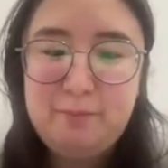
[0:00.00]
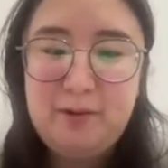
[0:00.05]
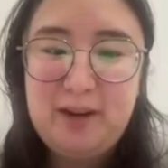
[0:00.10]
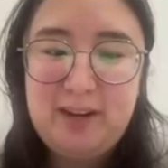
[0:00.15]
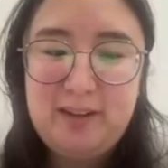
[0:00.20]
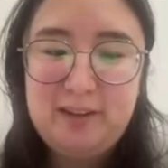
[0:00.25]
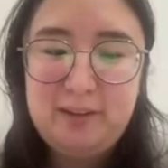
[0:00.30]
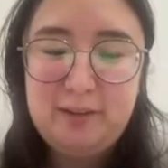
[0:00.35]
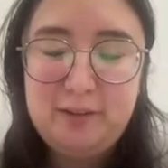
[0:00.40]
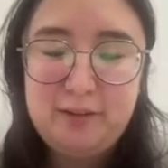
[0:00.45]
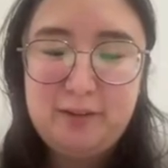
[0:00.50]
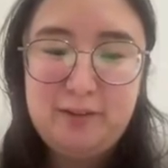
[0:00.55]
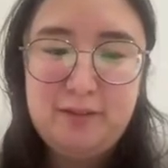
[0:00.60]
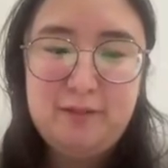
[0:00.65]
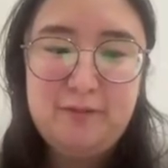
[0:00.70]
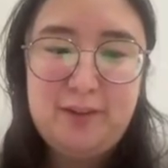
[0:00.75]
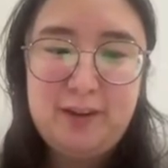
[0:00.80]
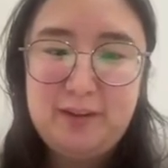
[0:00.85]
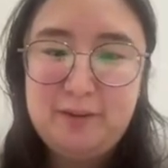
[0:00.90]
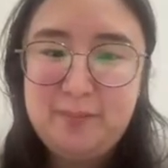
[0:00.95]
way to learn the
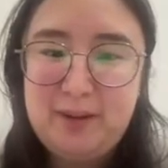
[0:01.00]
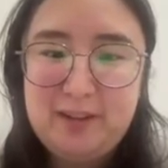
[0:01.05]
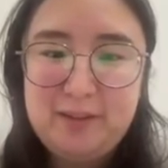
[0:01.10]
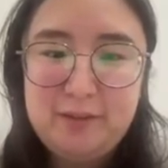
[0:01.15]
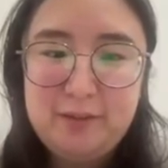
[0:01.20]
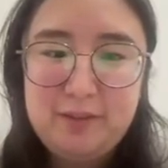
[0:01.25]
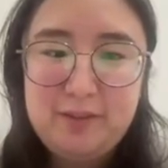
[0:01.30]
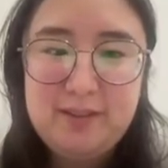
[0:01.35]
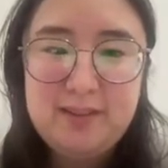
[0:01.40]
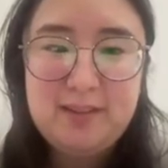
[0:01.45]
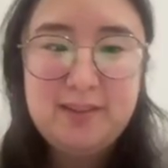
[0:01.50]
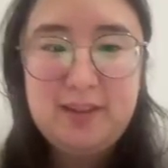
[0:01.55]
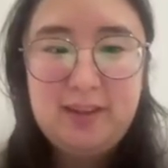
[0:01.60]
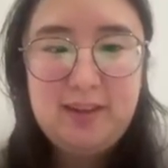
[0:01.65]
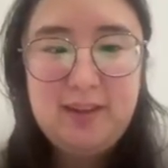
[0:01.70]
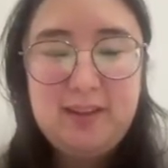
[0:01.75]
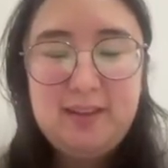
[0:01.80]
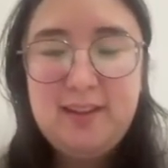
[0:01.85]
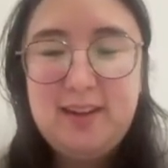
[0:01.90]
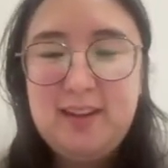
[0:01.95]
fundamentals.
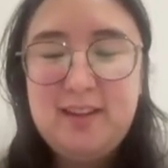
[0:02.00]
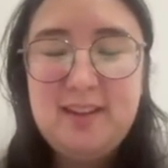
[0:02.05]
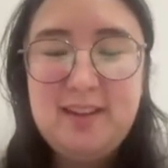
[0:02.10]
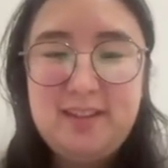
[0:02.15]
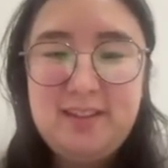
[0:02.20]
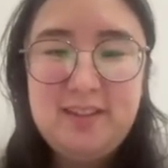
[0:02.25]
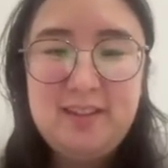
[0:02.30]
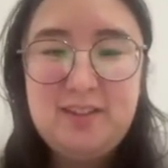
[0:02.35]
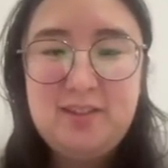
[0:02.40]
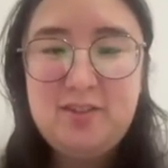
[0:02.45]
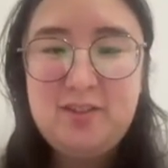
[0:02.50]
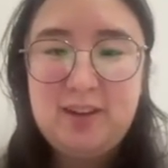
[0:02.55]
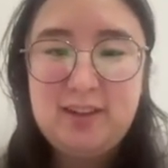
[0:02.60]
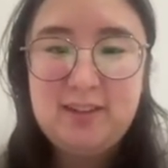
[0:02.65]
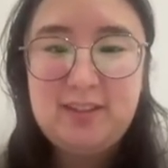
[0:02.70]
Like this is